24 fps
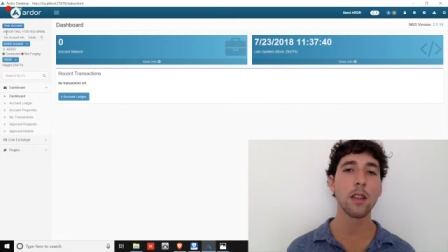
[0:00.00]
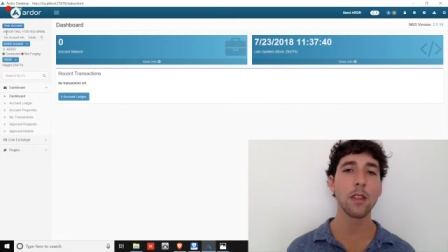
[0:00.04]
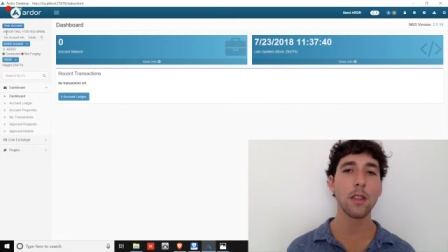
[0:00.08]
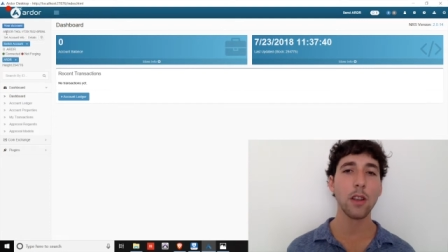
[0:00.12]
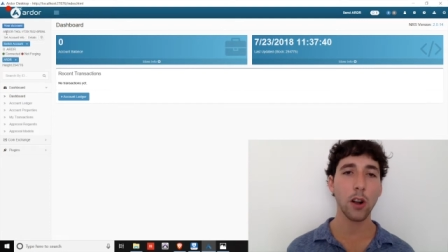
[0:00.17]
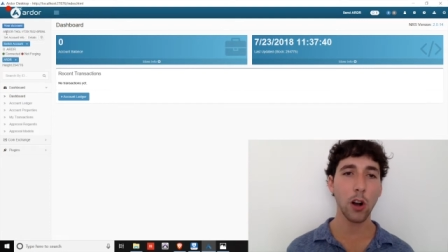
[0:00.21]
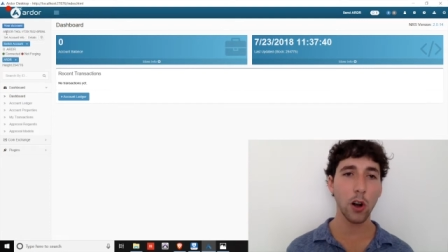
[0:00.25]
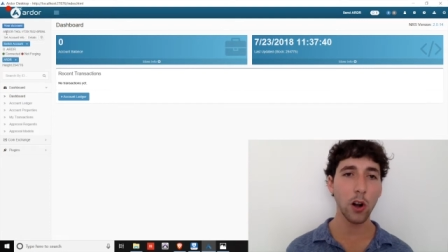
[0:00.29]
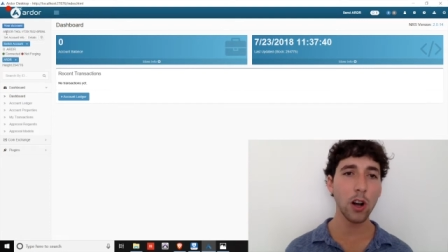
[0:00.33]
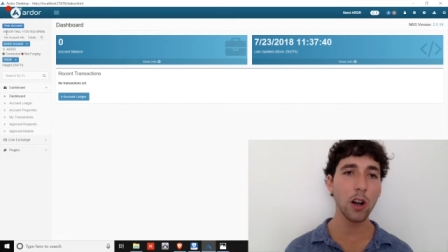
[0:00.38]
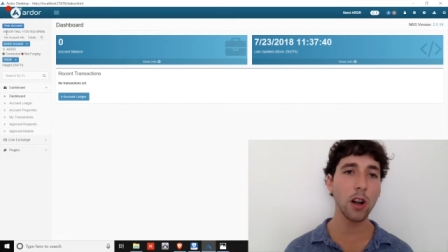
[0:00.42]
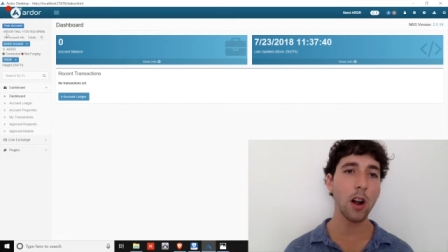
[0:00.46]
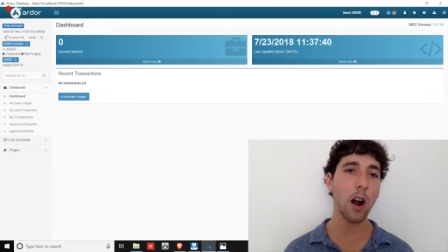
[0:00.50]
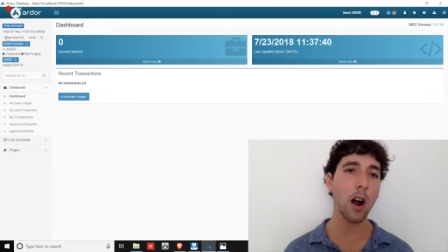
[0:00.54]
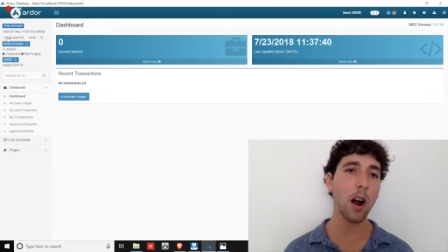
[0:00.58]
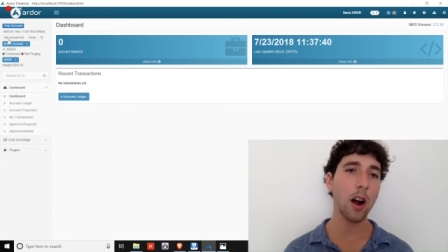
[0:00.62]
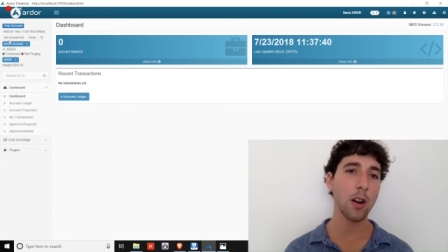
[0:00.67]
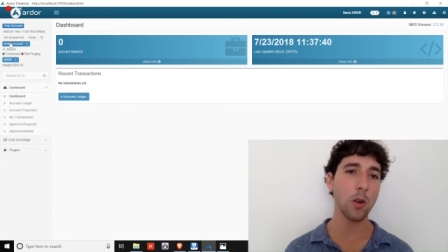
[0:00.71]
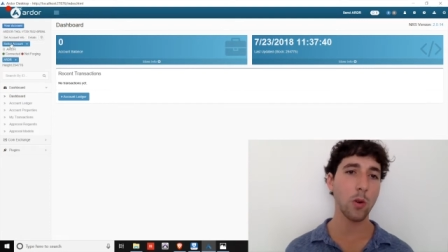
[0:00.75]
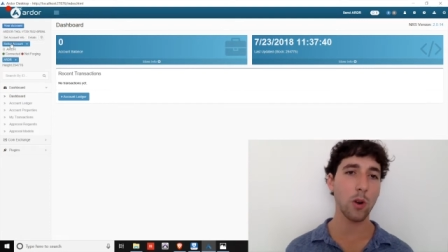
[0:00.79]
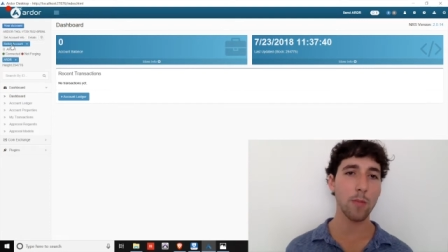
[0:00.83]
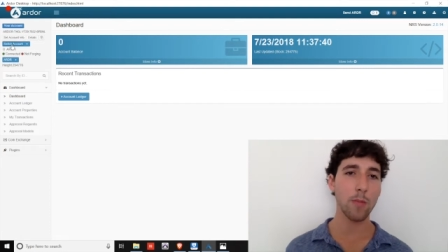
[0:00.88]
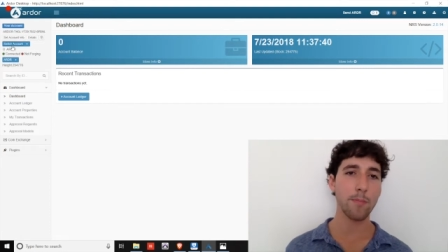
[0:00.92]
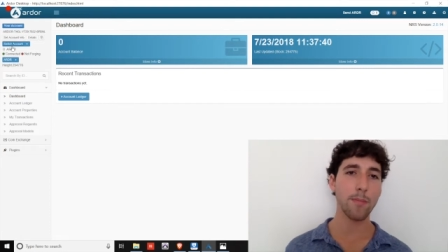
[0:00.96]
the current
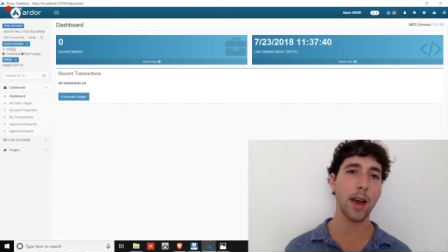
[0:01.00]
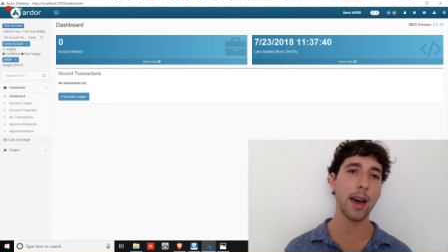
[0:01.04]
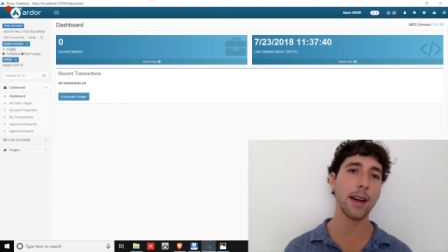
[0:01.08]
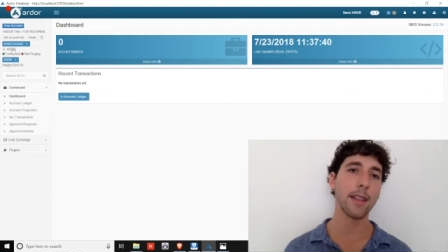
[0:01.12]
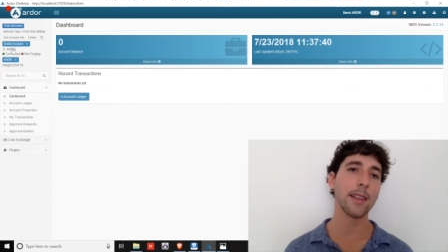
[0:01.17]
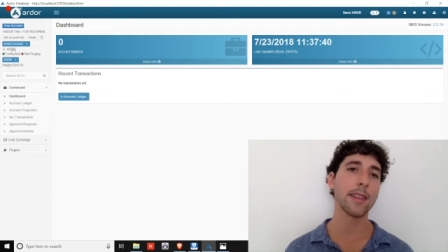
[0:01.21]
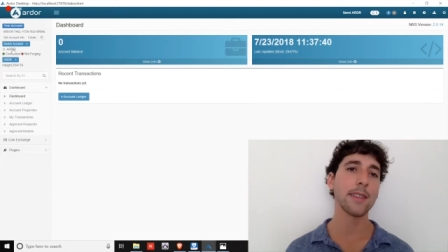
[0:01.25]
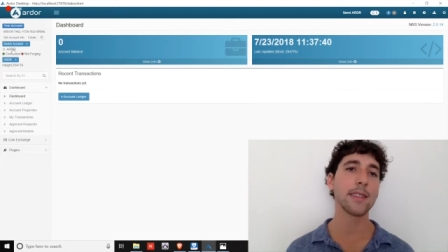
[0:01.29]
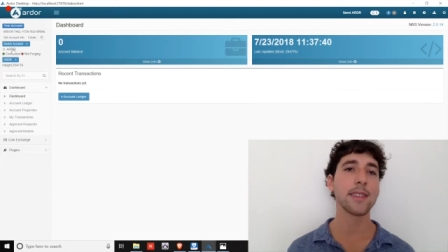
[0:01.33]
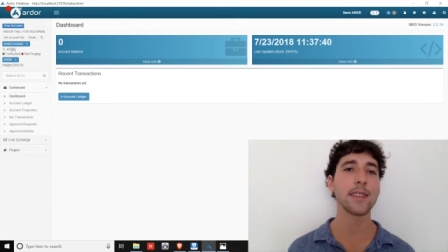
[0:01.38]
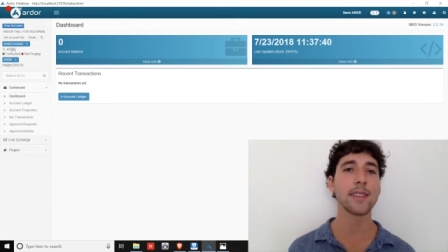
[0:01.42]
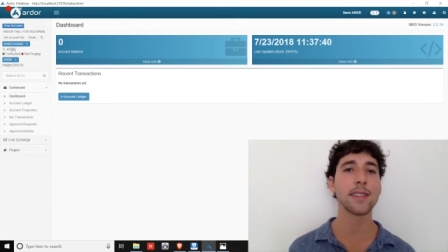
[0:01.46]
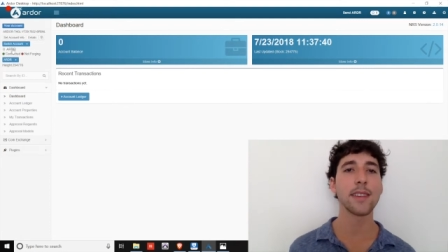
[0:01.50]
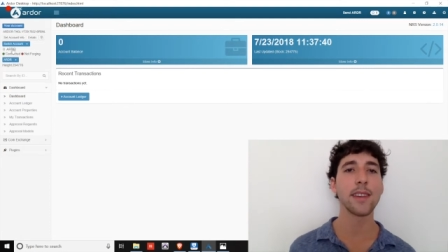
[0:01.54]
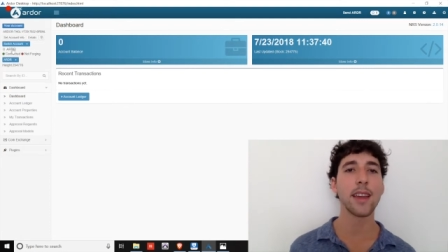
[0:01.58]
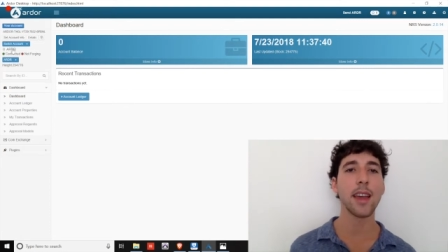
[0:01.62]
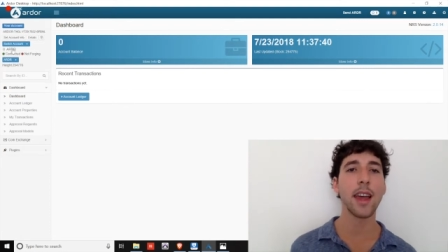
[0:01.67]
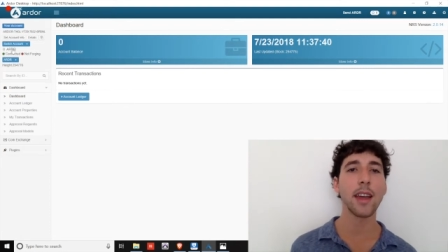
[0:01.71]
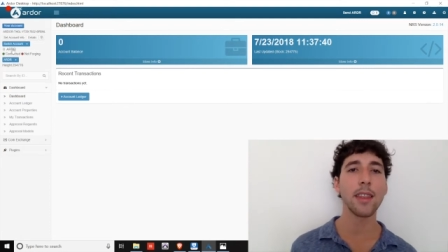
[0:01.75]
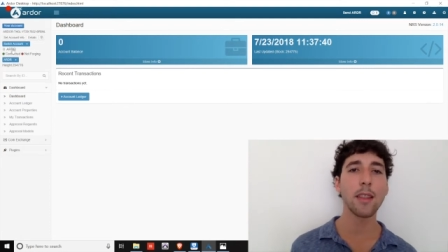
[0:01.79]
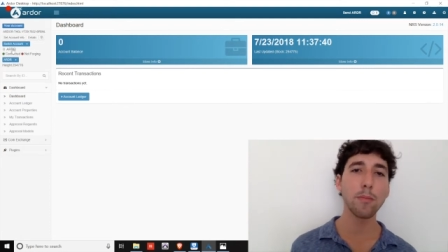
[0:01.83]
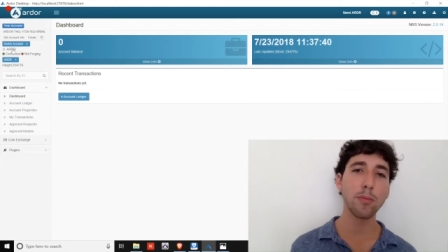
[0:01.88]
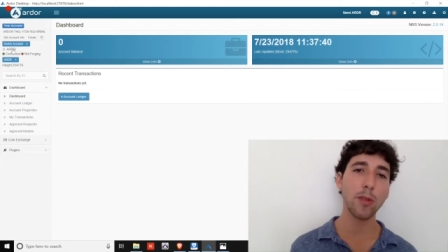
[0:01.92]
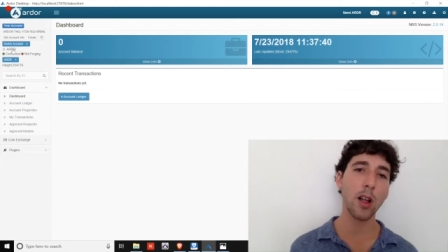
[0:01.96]
Ardor balance,
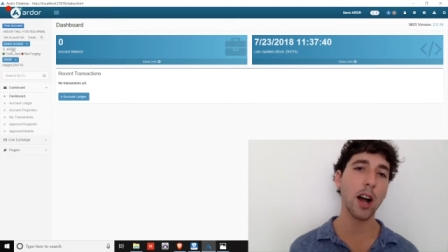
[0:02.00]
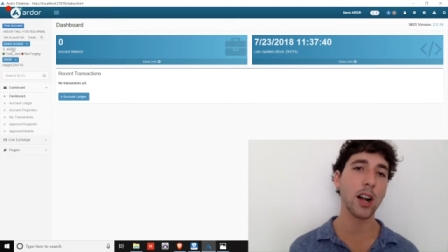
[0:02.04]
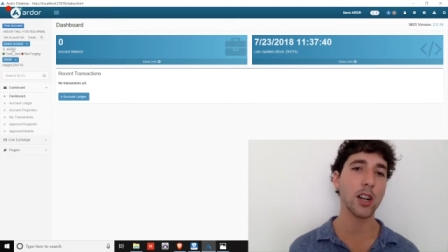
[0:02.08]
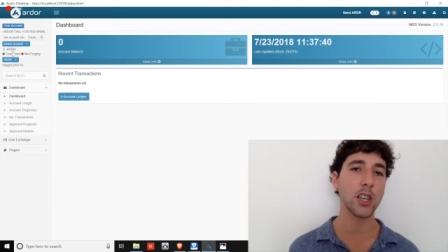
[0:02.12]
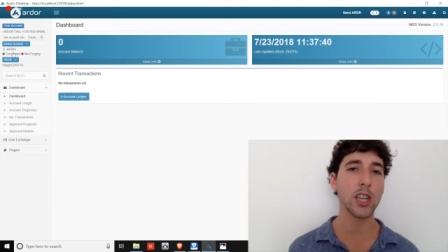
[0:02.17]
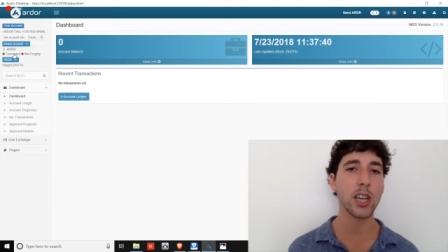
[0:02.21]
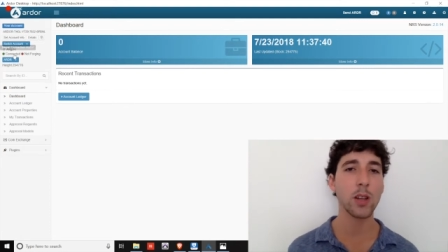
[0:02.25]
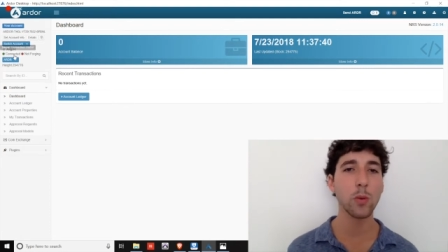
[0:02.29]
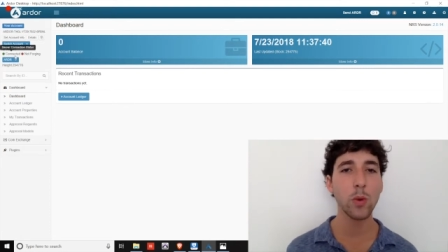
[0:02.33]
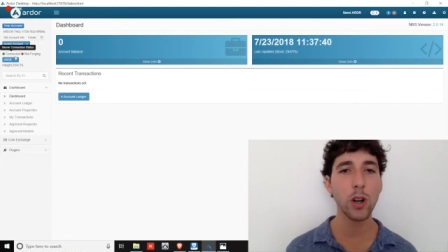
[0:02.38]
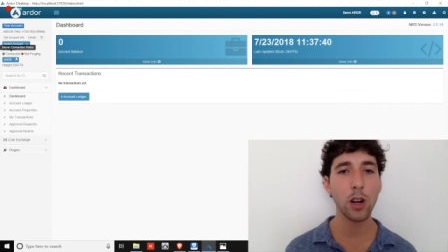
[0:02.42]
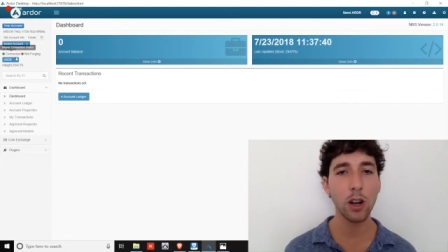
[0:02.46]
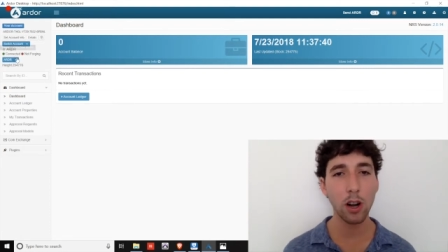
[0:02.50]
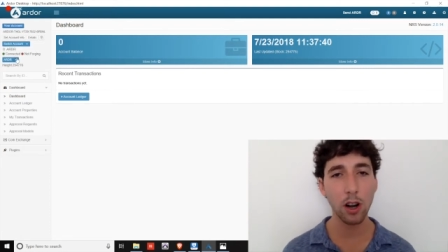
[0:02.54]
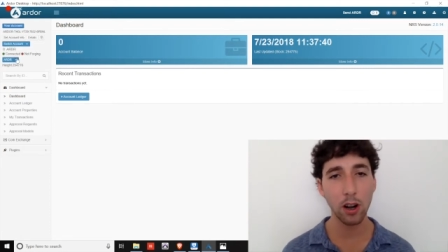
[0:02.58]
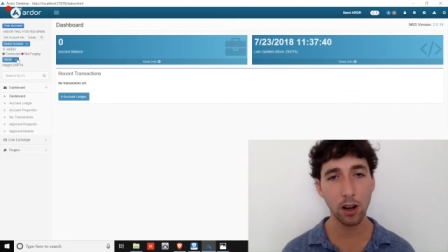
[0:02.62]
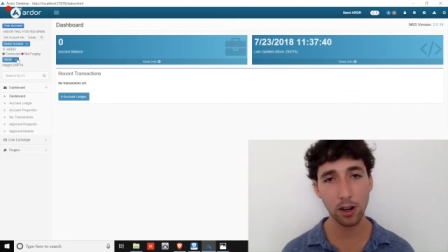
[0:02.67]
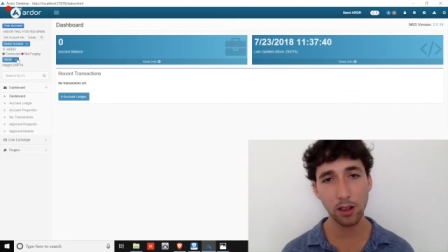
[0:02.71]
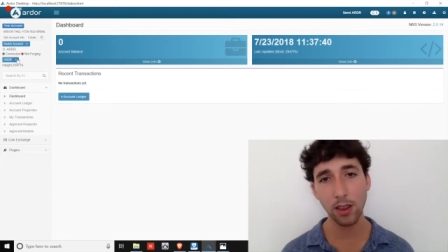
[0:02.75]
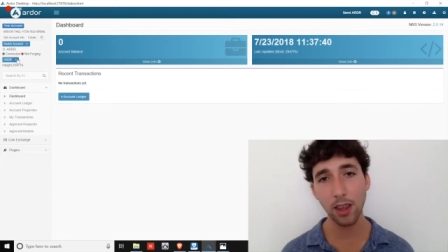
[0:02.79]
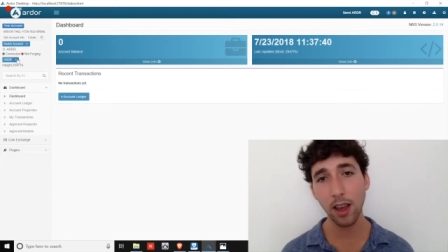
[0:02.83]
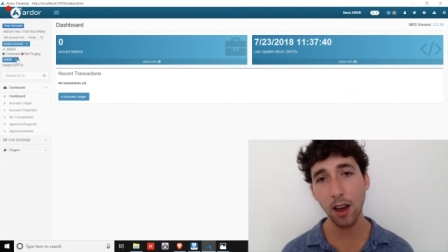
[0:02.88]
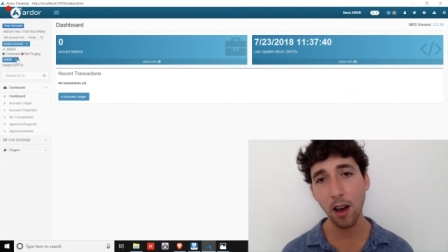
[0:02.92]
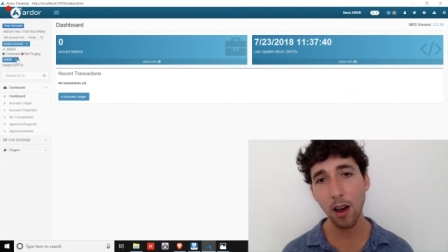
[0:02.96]
and the blockchain we're
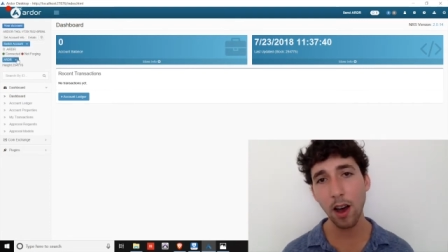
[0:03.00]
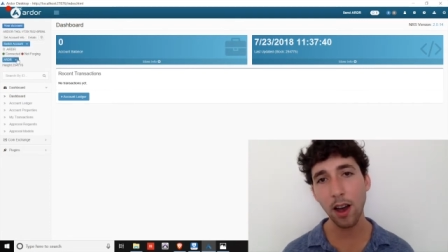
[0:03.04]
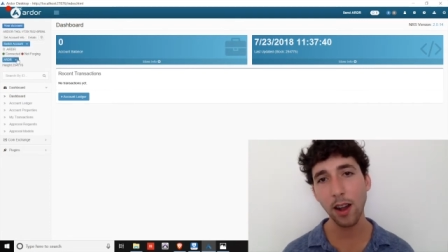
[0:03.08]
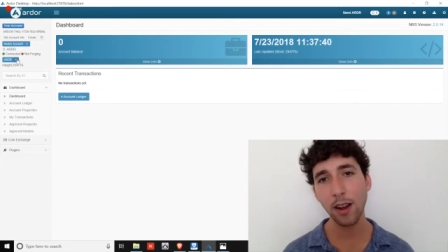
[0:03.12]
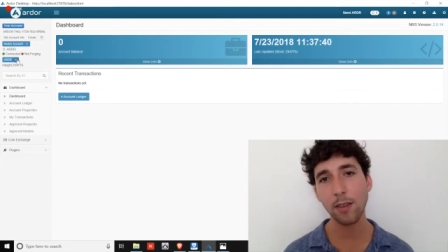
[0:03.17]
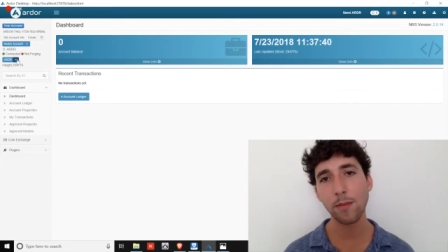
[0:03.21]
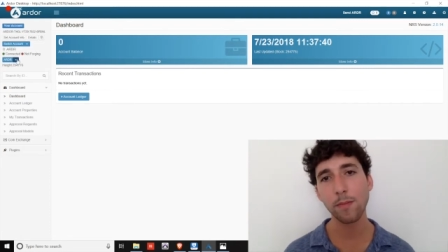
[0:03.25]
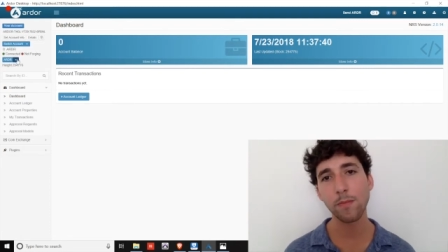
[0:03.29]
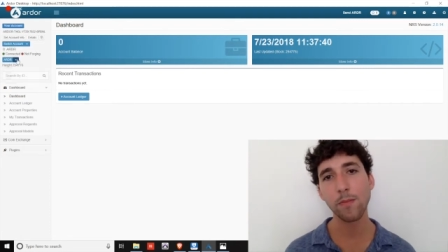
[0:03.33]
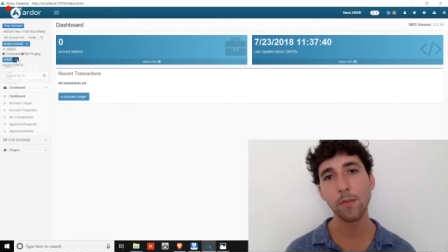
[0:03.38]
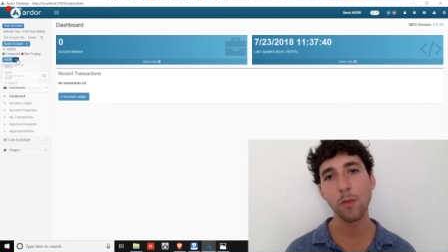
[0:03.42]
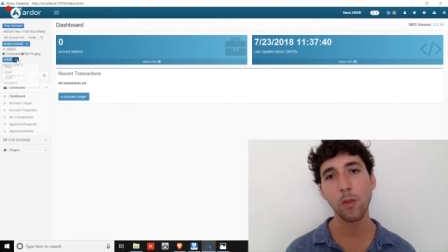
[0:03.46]
currently on.